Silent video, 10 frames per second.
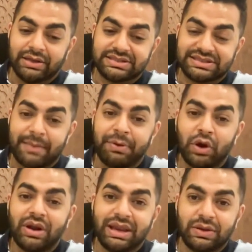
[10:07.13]
stepping
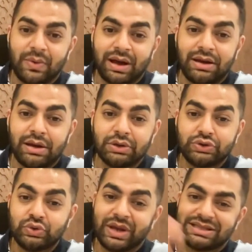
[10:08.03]
on anyone
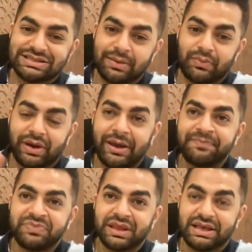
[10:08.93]
to get
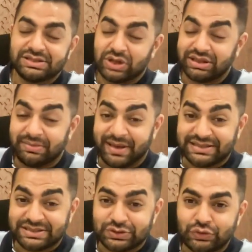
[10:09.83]
somewhere is not the
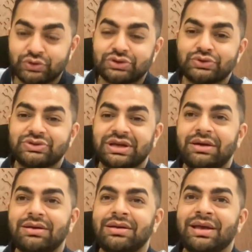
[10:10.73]
best route to
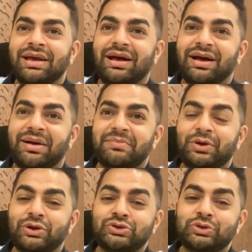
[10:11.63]
take,
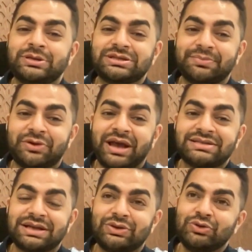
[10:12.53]
because you'll be
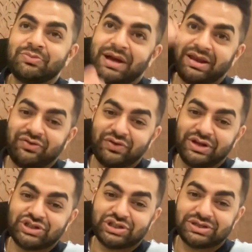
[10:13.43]
surprised that you might
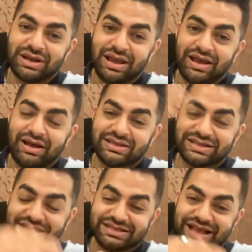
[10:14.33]
reach, it
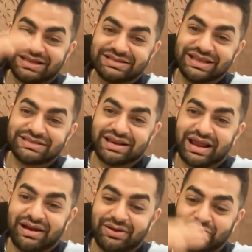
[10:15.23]
is like a snakes and
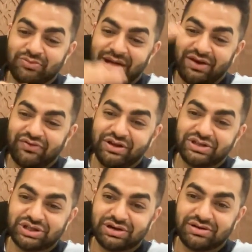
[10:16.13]
ladder. You might
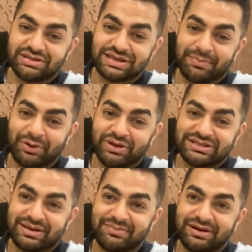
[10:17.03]
reach here stepping on
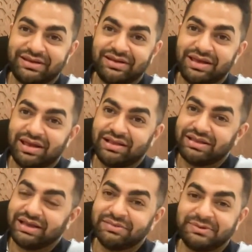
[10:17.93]
somebody.
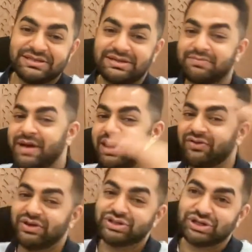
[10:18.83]
The other person
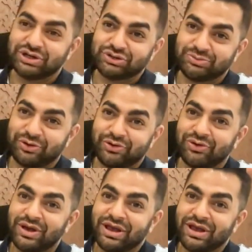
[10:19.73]
might reach here tomorrow.